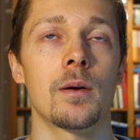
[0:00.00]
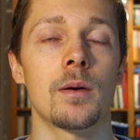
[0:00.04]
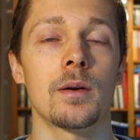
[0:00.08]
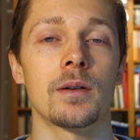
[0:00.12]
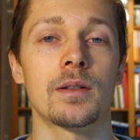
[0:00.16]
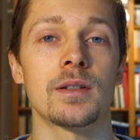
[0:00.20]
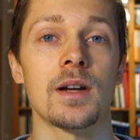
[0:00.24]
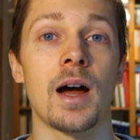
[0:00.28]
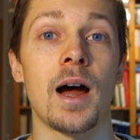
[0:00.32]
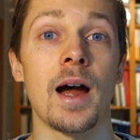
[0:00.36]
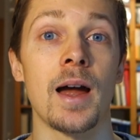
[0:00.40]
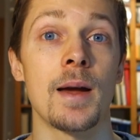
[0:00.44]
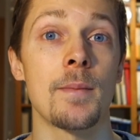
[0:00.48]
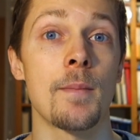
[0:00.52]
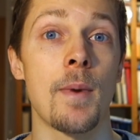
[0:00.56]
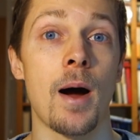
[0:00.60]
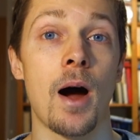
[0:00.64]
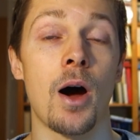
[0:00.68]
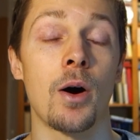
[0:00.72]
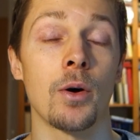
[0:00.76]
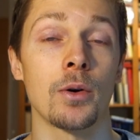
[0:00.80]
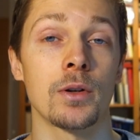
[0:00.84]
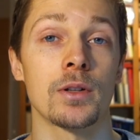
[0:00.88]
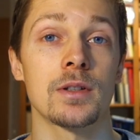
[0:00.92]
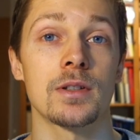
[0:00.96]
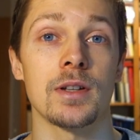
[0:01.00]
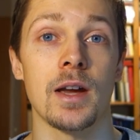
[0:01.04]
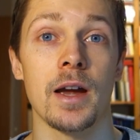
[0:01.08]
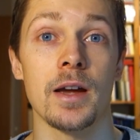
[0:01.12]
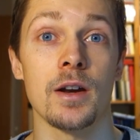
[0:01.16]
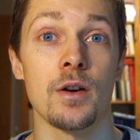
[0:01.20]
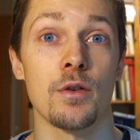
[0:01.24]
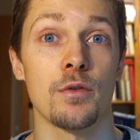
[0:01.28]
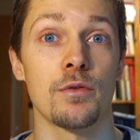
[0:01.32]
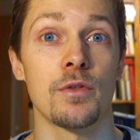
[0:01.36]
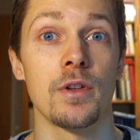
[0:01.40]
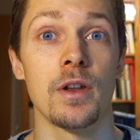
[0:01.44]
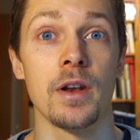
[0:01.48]
time outside
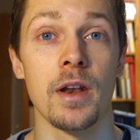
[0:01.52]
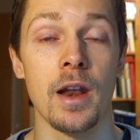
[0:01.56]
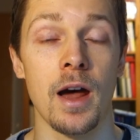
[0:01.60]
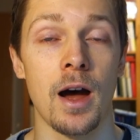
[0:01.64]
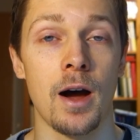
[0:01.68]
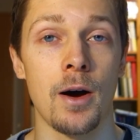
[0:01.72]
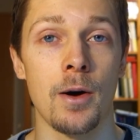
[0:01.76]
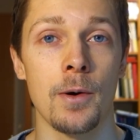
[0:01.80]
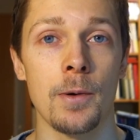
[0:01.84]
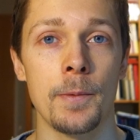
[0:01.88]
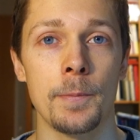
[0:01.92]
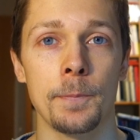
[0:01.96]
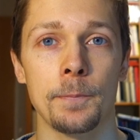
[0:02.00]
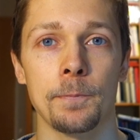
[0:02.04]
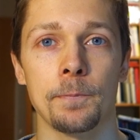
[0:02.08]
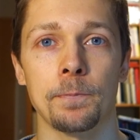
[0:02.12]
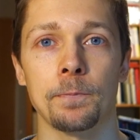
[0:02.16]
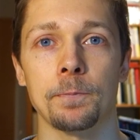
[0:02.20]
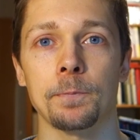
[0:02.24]
of the now,